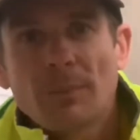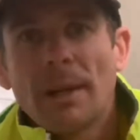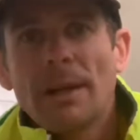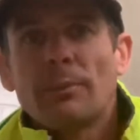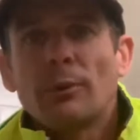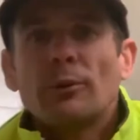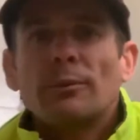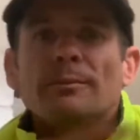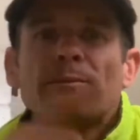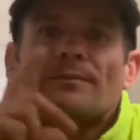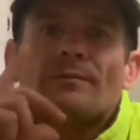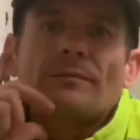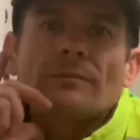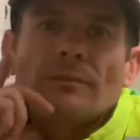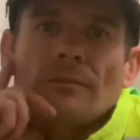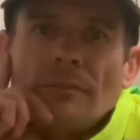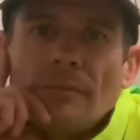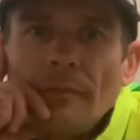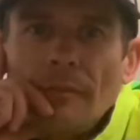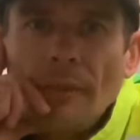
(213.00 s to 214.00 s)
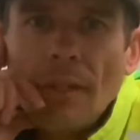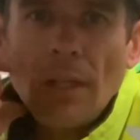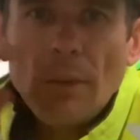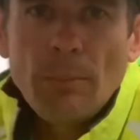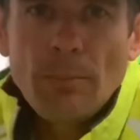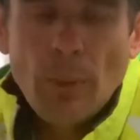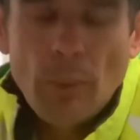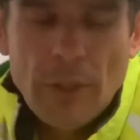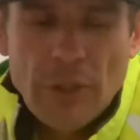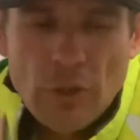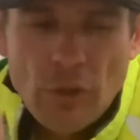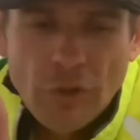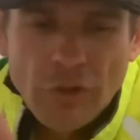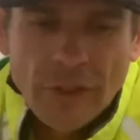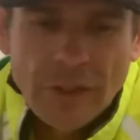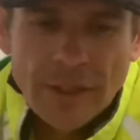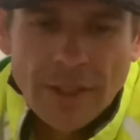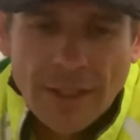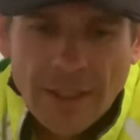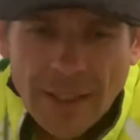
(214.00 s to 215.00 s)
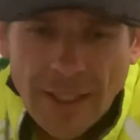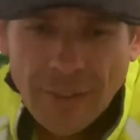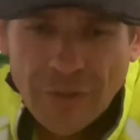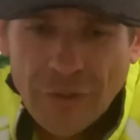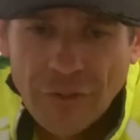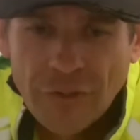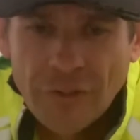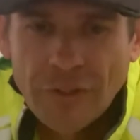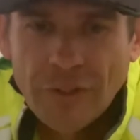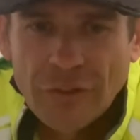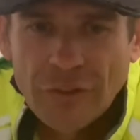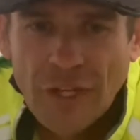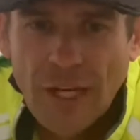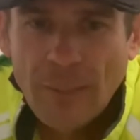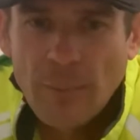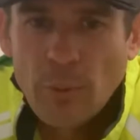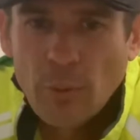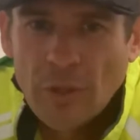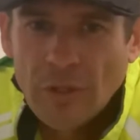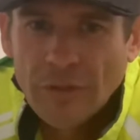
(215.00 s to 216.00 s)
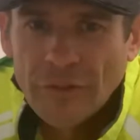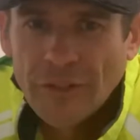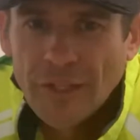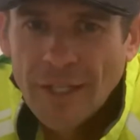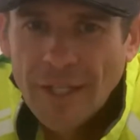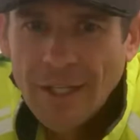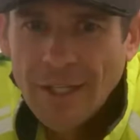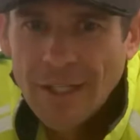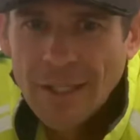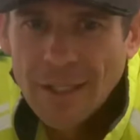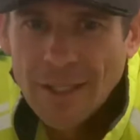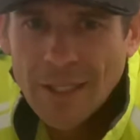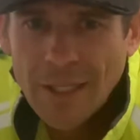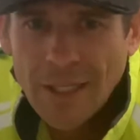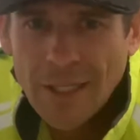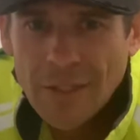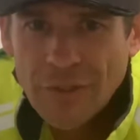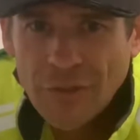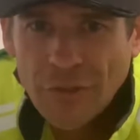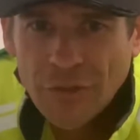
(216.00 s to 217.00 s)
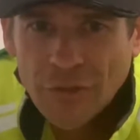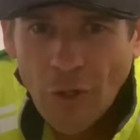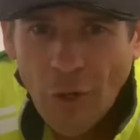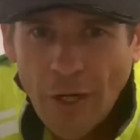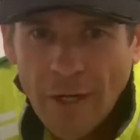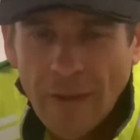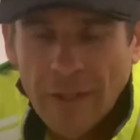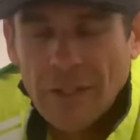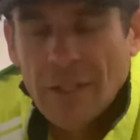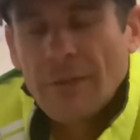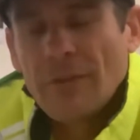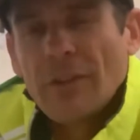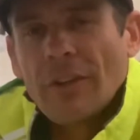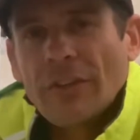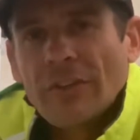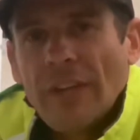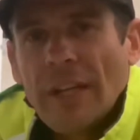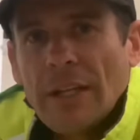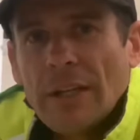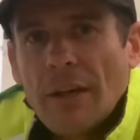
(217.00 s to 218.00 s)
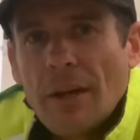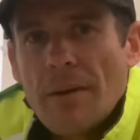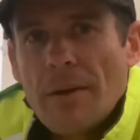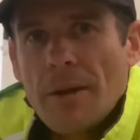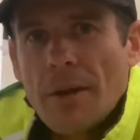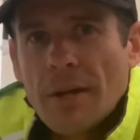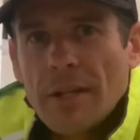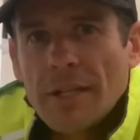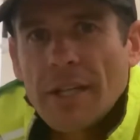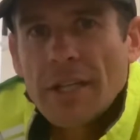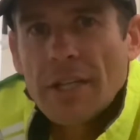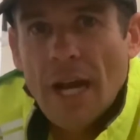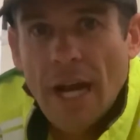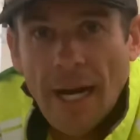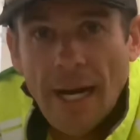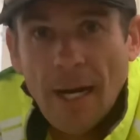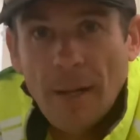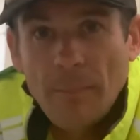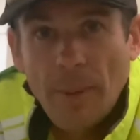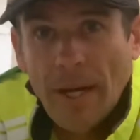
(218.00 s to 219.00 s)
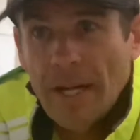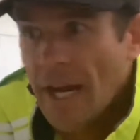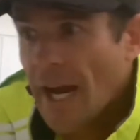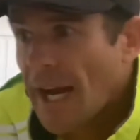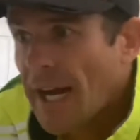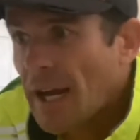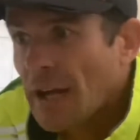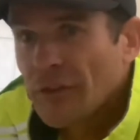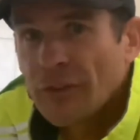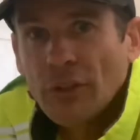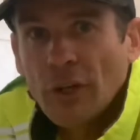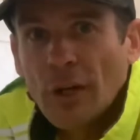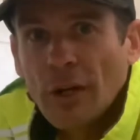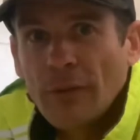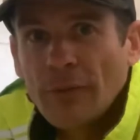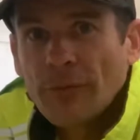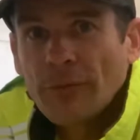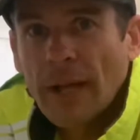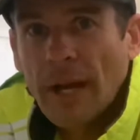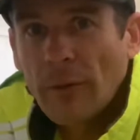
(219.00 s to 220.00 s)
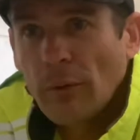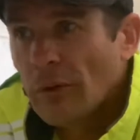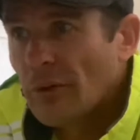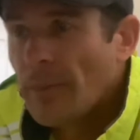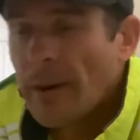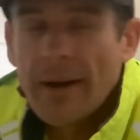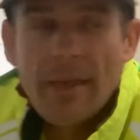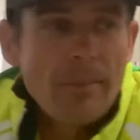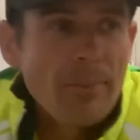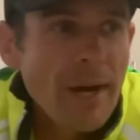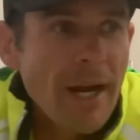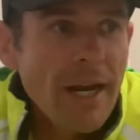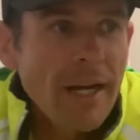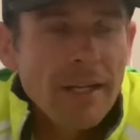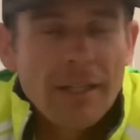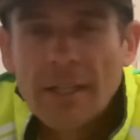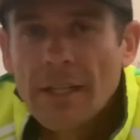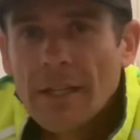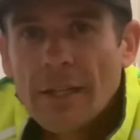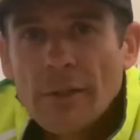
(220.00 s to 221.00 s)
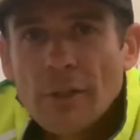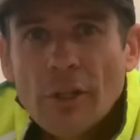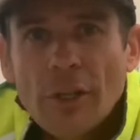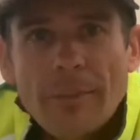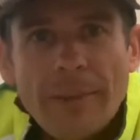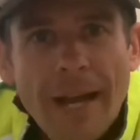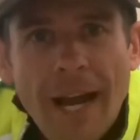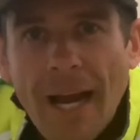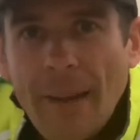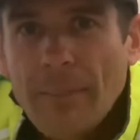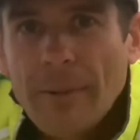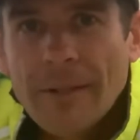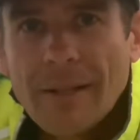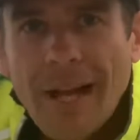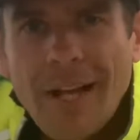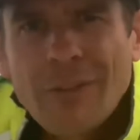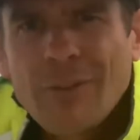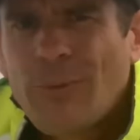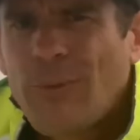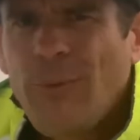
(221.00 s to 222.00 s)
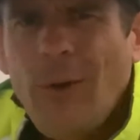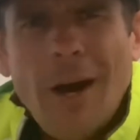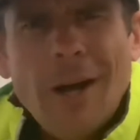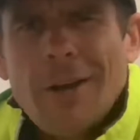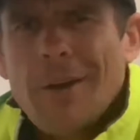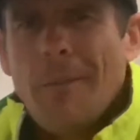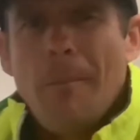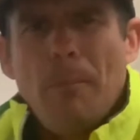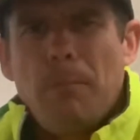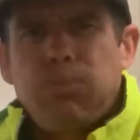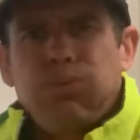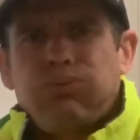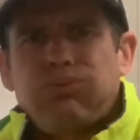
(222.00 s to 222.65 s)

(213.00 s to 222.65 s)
people, but we're using this as an example, because in society, they give you this thing that, you know, get your house, pay your house off, have all this money in the bank, you're going to be happy. That's fucking...